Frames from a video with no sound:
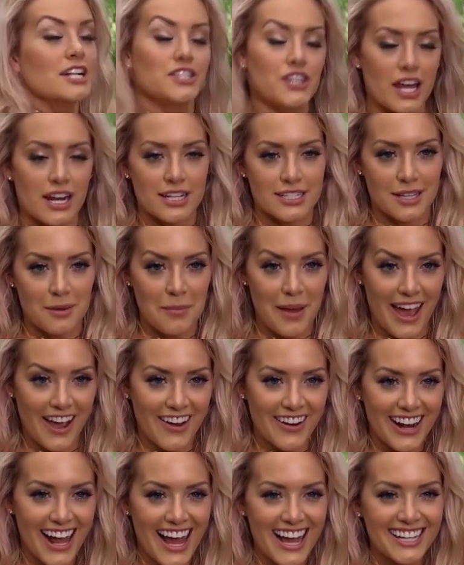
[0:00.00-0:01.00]
Jen is in
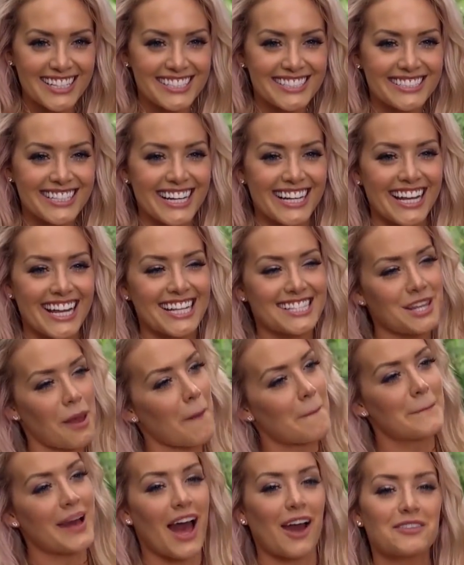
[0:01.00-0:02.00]
paradise, and it's
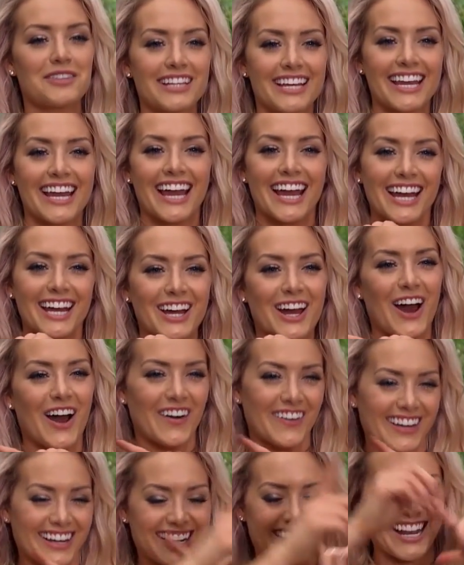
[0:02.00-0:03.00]
about to get
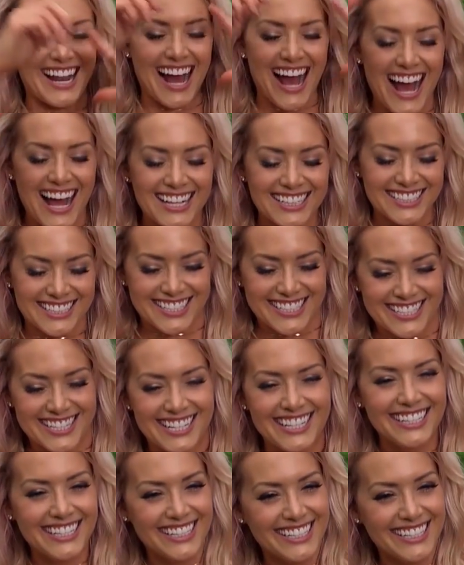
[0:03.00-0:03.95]
coconuts.